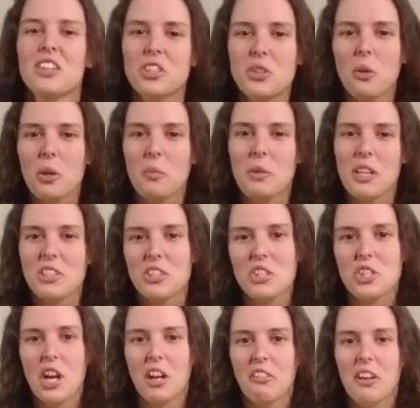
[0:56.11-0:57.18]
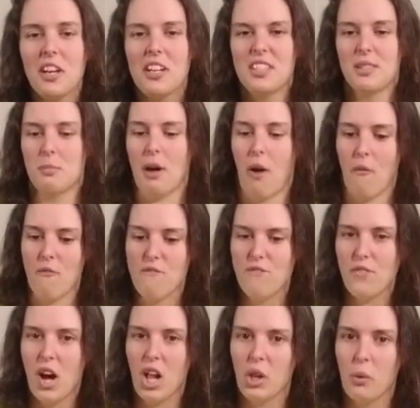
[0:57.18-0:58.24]
solar plexus chakra is about
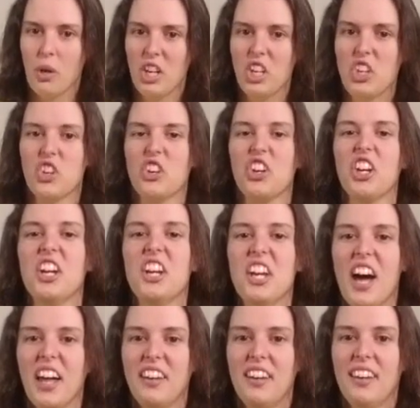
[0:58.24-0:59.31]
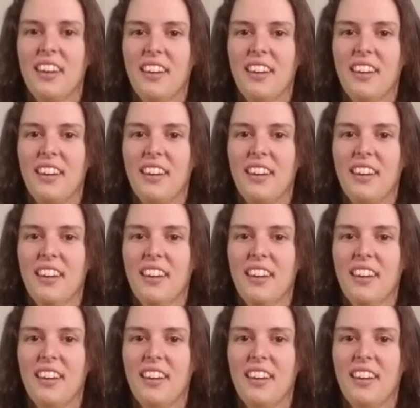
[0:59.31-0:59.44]
following your gut